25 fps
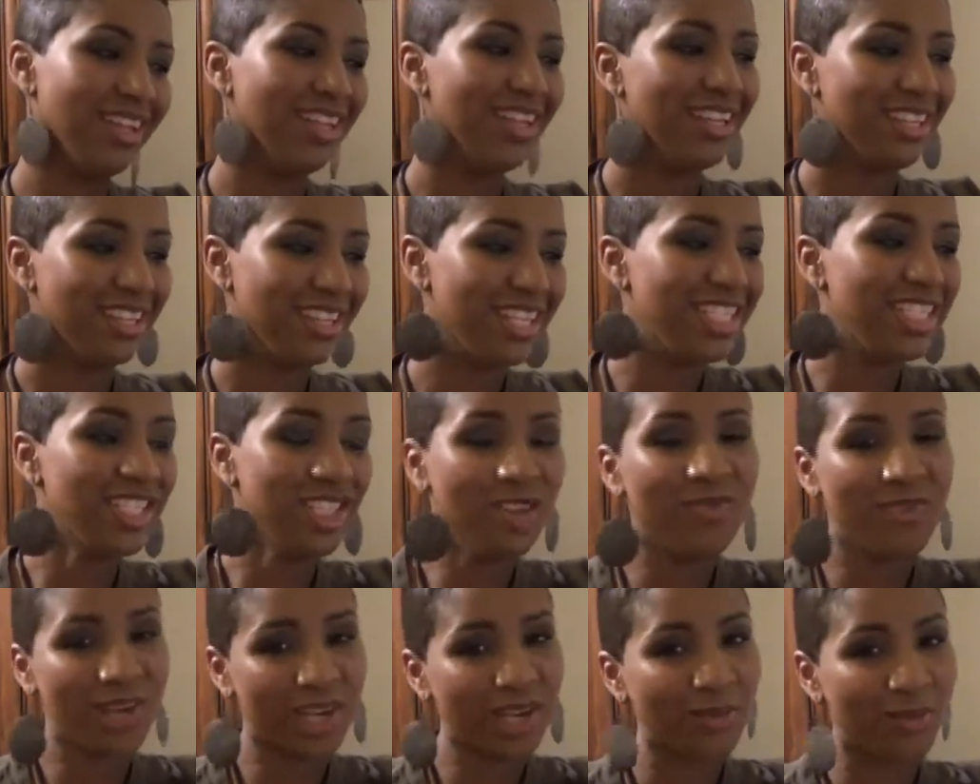Let's see
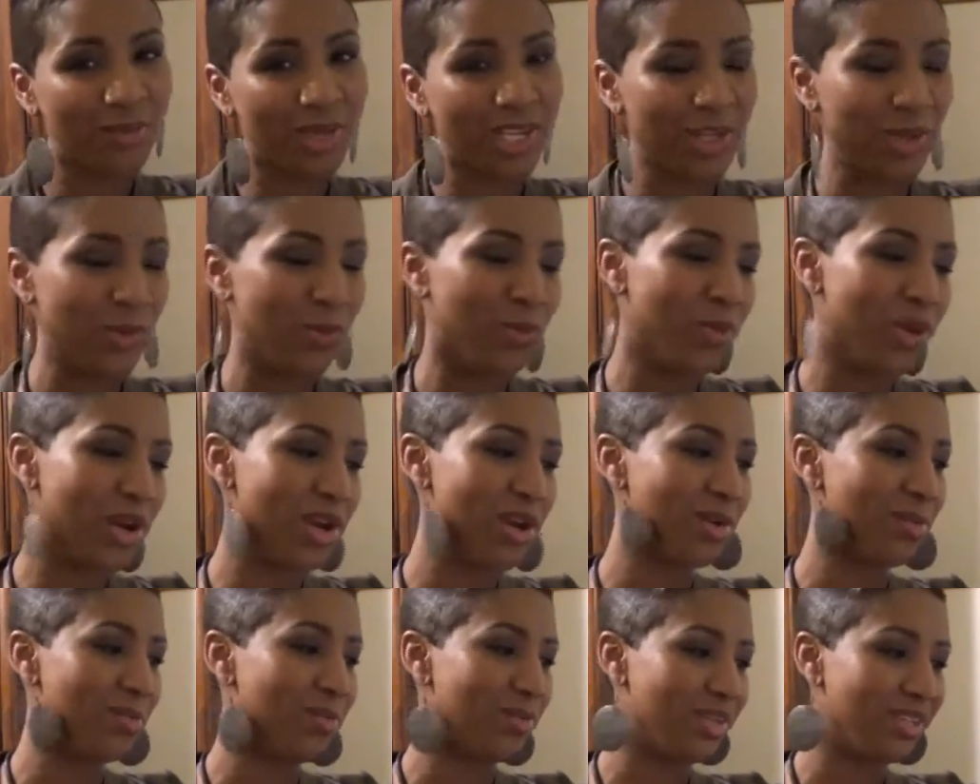if I can make you
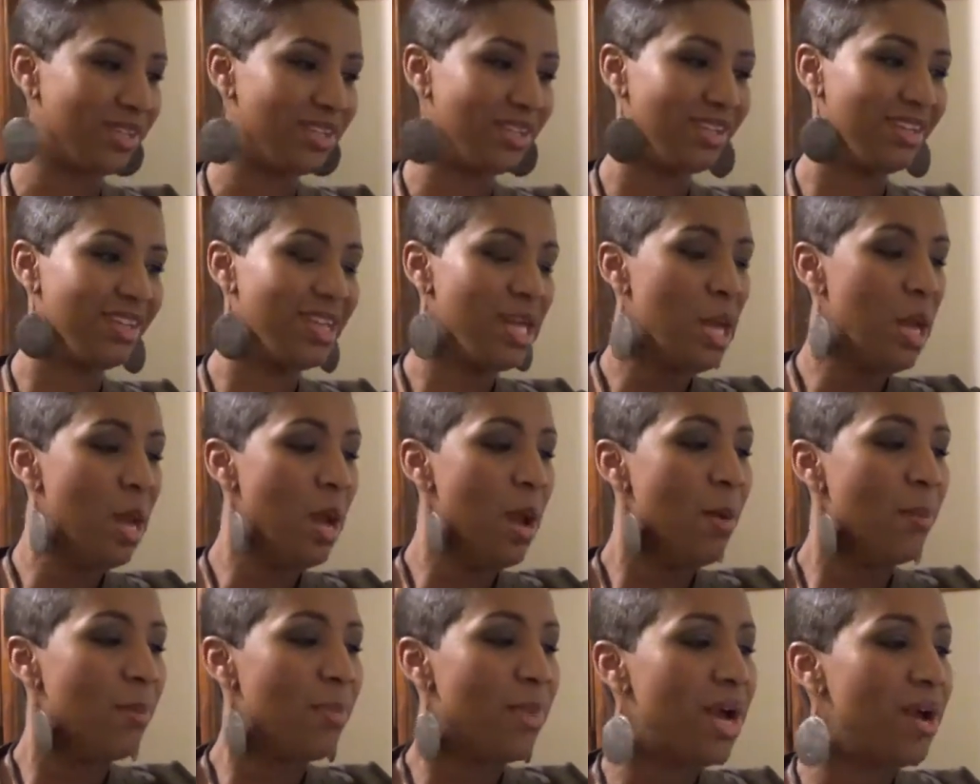proud of me.
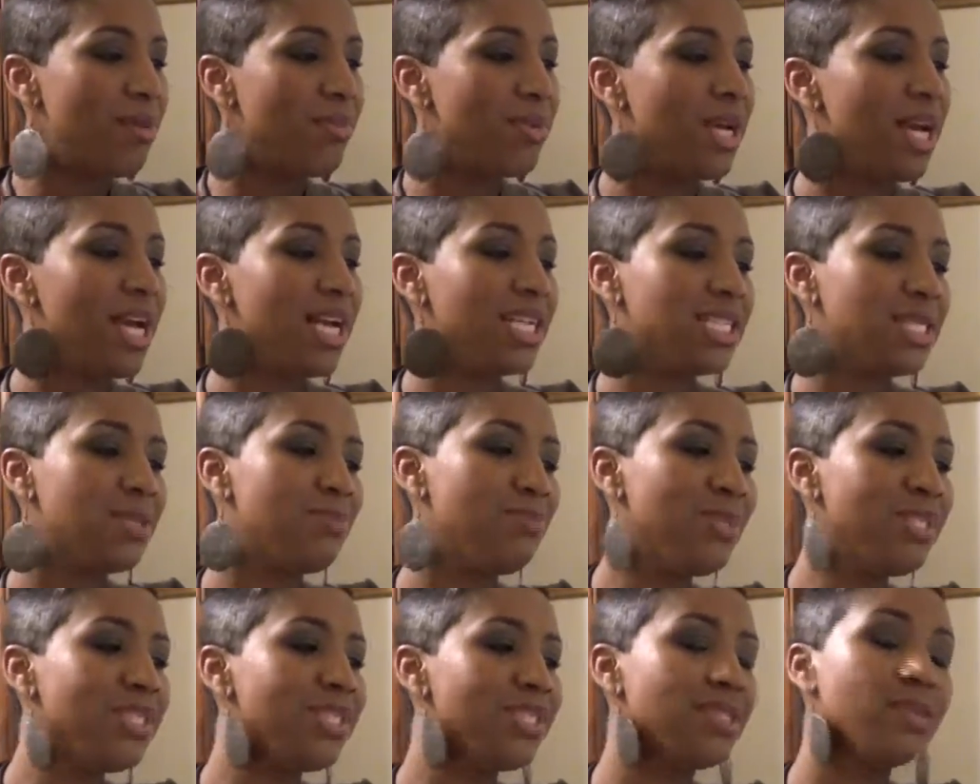Mama, I
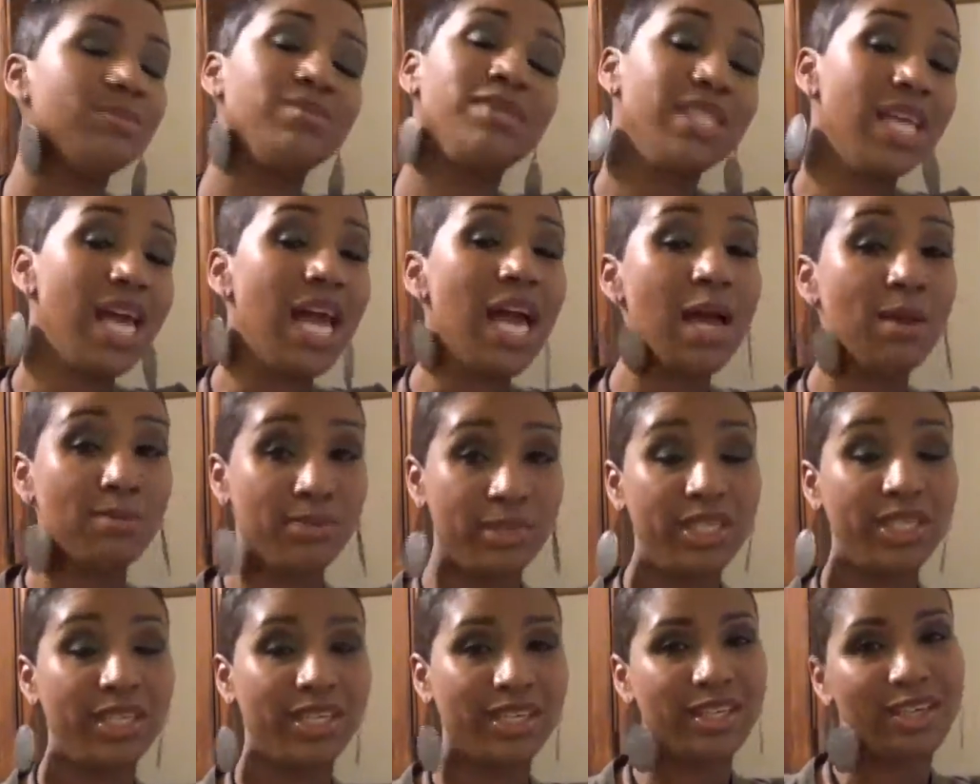spent some time
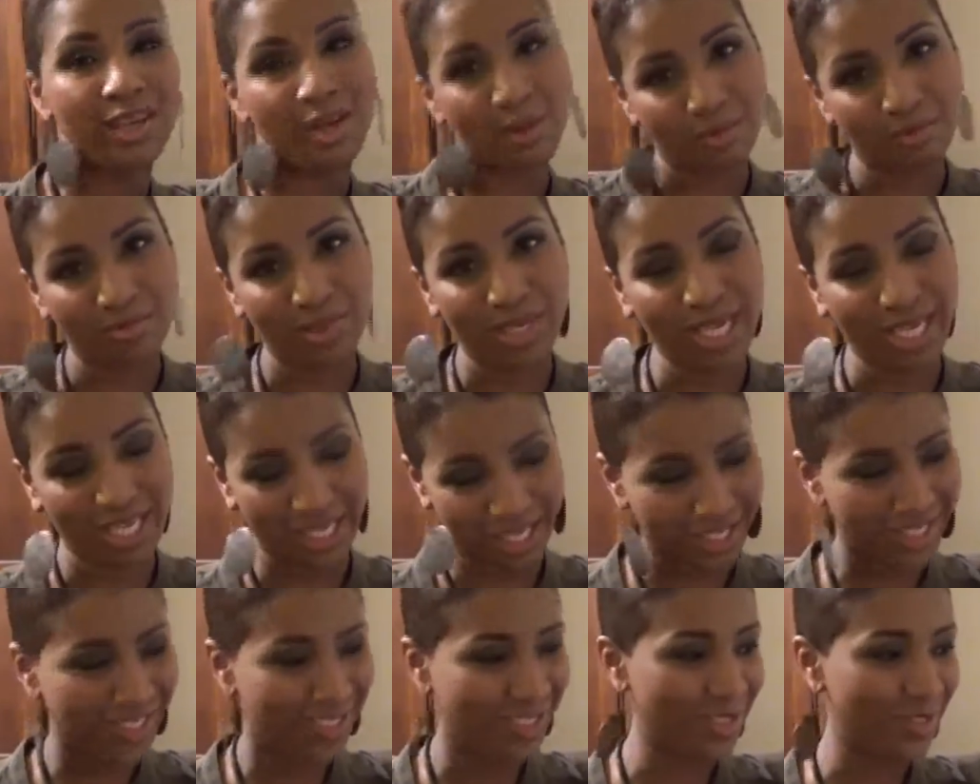looking up black
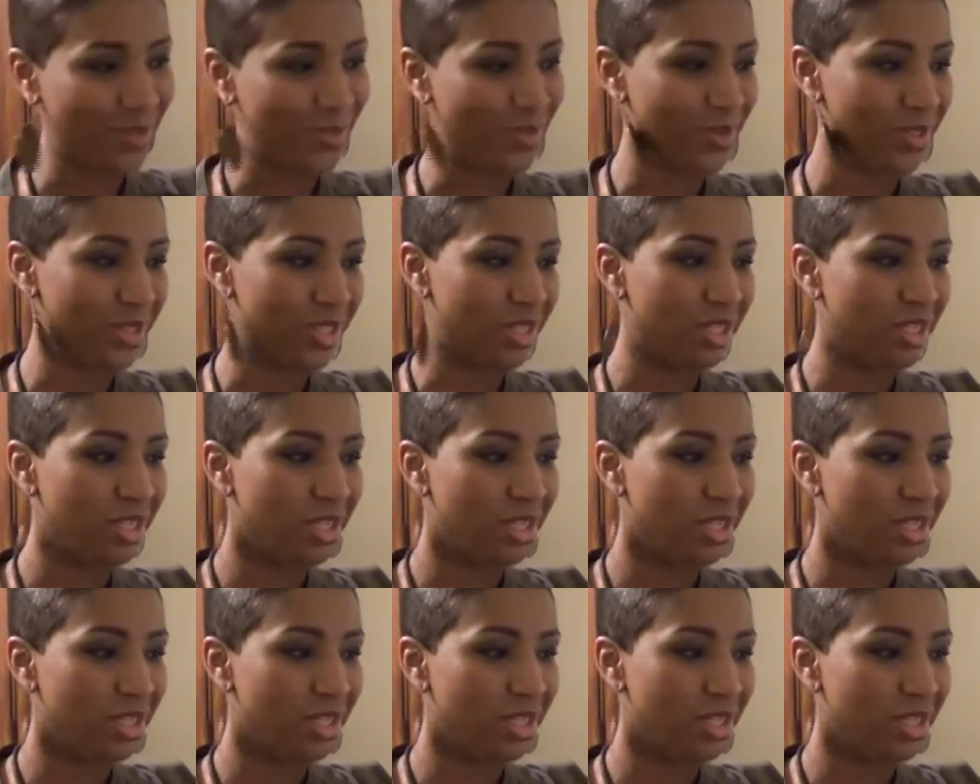history,